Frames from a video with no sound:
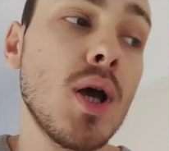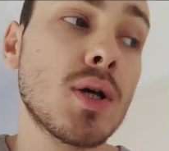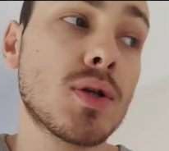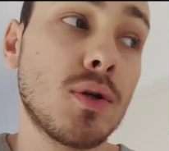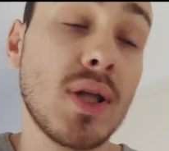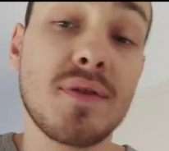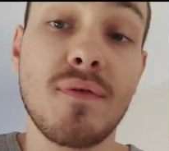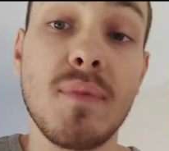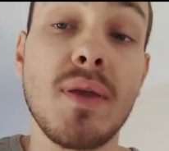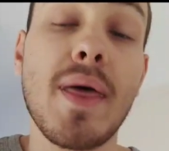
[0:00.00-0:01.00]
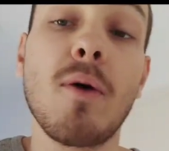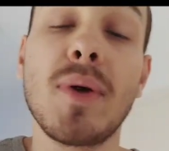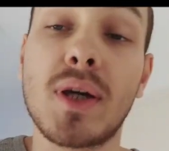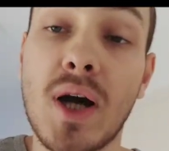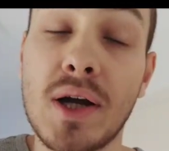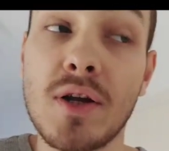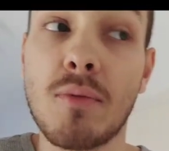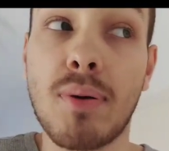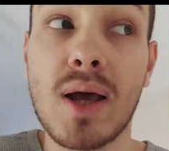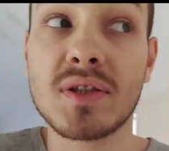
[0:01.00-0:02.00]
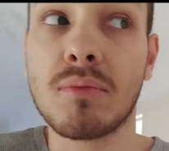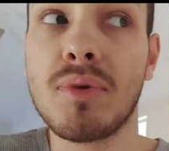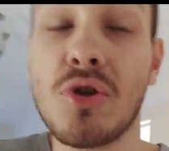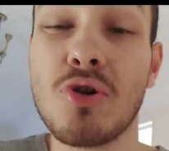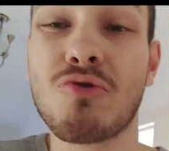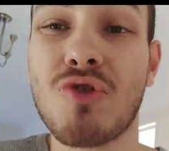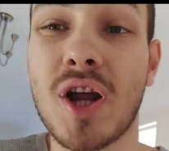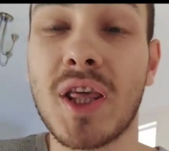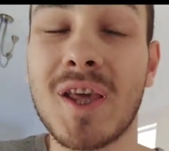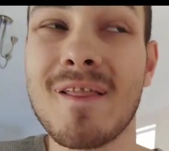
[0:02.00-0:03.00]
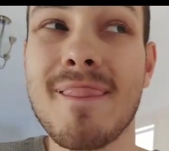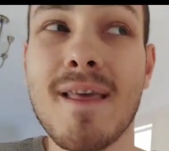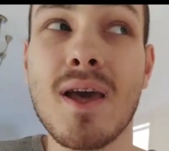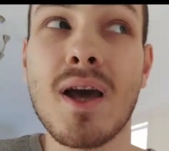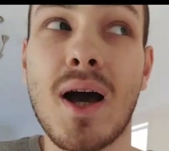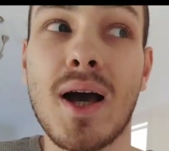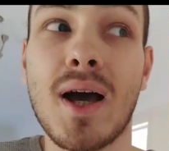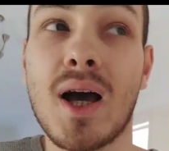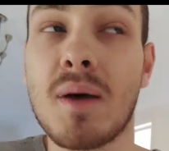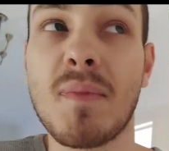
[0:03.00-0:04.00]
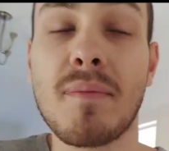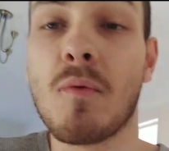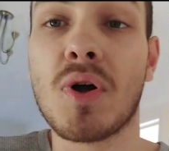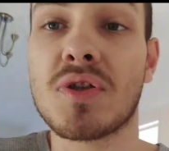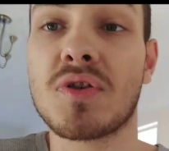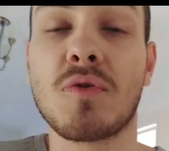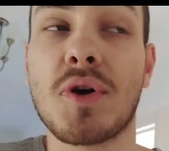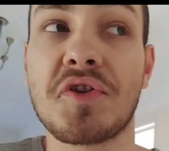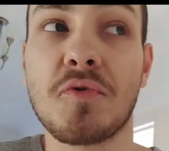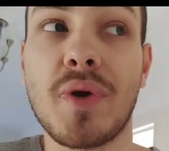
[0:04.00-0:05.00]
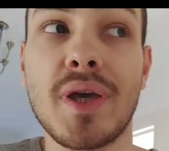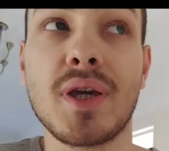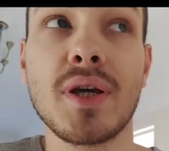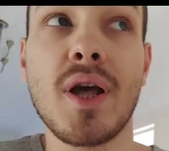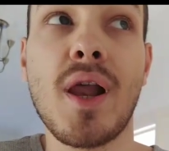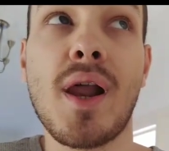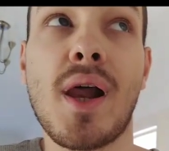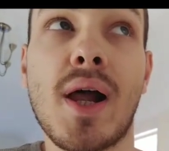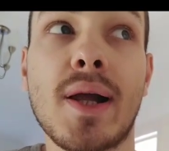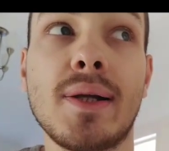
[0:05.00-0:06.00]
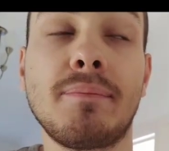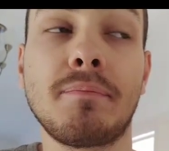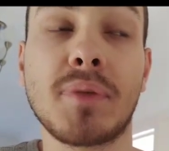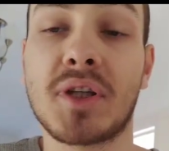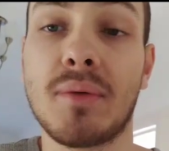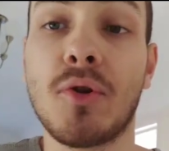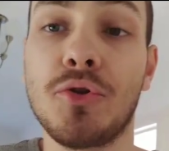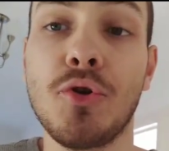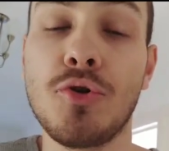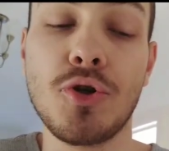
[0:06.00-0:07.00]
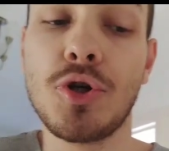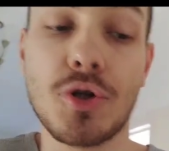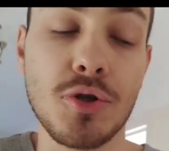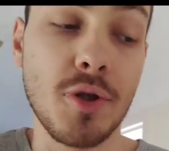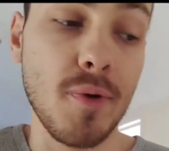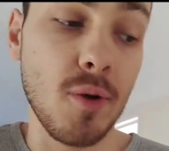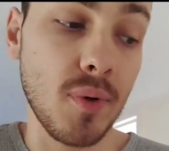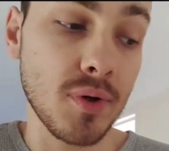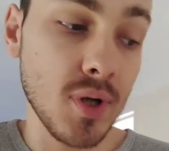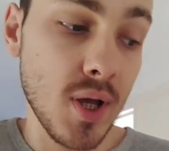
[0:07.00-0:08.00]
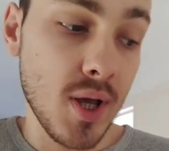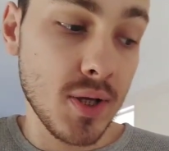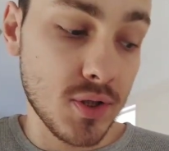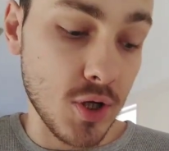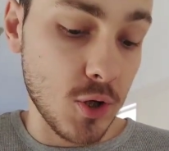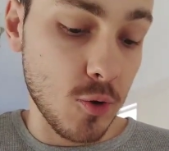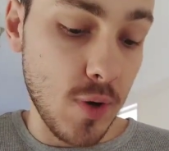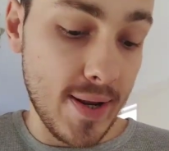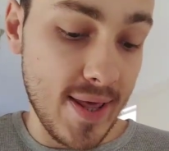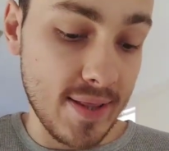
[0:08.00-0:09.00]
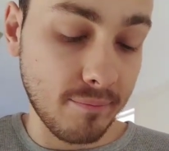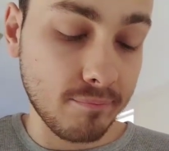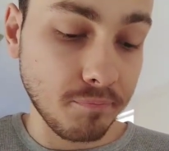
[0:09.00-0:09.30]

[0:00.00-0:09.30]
So that's for me, that'll be cardio. Plus I'll be doing running, maybe once or twice a week. Because I'm not doing jiu-jitsu at the moment. So, and then